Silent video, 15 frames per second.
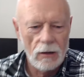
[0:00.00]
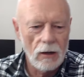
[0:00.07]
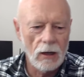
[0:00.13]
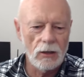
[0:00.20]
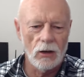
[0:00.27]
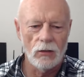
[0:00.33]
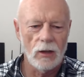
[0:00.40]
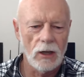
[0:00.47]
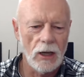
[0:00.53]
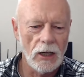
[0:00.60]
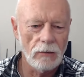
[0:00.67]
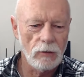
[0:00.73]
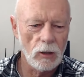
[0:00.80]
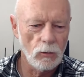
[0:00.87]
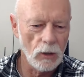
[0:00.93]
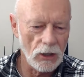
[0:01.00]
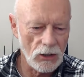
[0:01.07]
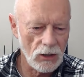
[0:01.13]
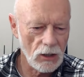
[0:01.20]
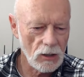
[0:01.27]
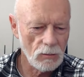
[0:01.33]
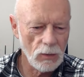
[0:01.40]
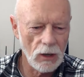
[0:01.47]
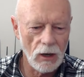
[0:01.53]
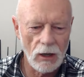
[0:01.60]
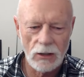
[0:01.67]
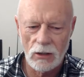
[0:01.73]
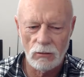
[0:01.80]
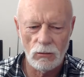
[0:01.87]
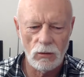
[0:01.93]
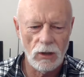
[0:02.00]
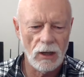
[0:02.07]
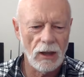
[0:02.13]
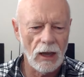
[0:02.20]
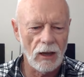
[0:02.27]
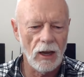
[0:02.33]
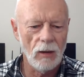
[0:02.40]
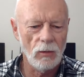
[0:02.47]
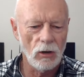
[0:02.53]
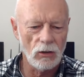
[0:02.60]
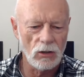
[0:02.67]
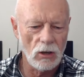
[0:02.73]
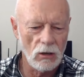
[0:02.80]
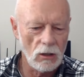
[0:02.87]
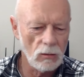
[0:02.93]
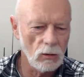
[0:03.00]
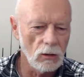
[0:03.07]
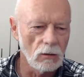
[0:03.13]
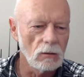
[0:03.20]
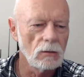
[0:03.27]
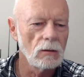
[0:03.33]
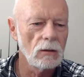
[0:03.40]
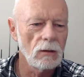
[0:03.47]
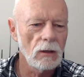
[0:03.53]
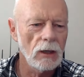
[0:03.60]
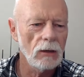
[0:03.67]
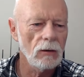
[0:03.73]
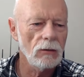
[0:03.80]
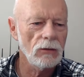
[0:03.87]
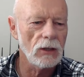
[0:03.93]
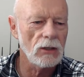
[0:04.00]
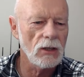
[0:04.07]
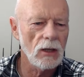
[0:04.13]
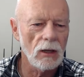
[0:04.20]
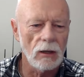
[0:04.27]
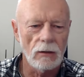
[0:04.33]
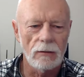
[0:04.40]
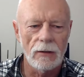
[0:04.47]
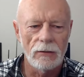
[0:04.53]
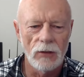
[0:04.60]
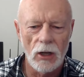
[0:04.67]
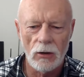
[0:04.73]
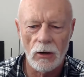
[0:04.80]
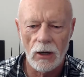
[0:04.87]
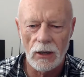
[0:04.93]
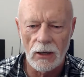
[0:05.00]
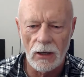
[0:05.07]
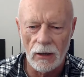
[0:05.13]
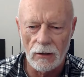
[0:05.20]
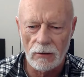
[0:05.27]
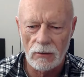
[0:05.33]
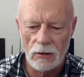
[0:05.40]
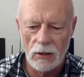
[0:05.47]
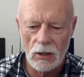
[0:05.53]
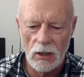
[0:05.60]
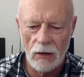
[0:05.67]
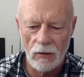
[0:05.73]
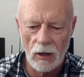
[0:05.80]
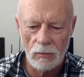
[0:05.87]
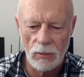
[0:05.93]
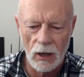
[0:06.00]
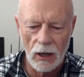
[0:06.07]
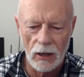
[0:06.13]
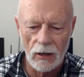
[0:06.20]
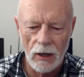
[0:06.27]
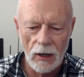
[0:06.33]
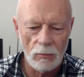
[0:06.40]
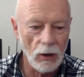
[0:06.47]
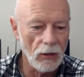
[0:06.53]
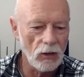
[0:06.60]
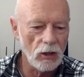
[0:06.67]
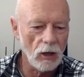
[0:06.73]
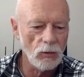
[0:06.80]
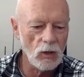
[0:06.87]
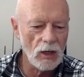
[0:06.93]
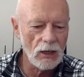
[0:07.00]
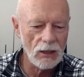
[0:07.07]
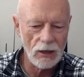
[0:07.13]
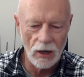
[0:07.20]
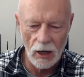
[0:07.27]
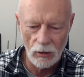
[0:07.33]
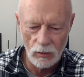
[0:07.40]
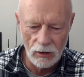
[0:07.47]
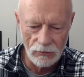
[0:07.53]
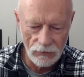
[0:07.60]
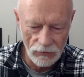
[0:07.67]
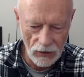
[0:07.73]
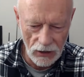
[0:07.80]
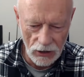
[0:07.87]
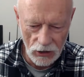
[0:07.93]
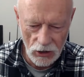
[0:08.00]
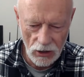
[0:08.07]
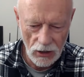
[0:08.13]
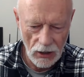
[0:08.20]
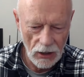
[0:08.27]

I don't think anyone will watch this, but well, look at that camera. Looks horrible. How do I fix that? No idea. Just having a play. By the time you get here, I will have finished.